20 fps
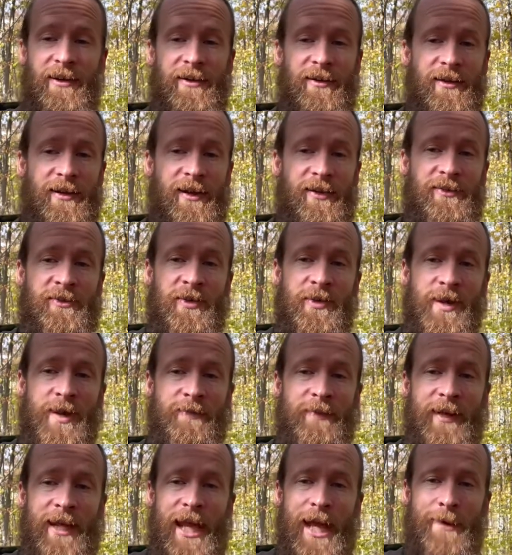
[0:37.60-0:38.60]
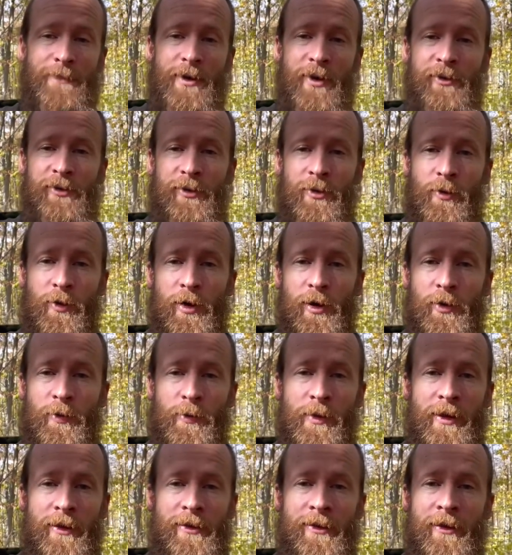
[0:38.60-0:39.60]
you get two different camos to work
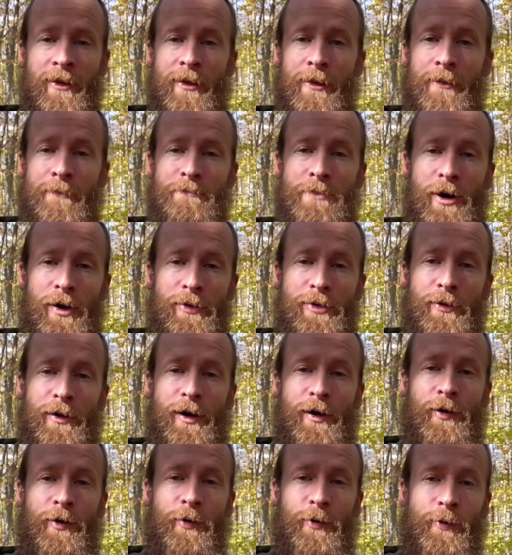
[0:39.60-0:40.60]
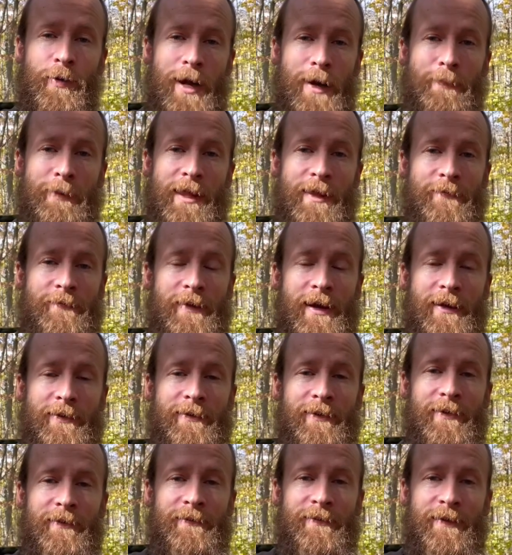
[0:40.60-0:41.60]
with, both are incredibly
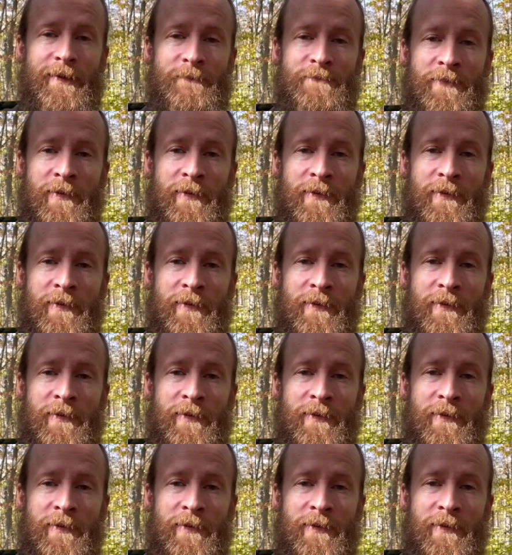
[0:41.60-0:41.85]
effective.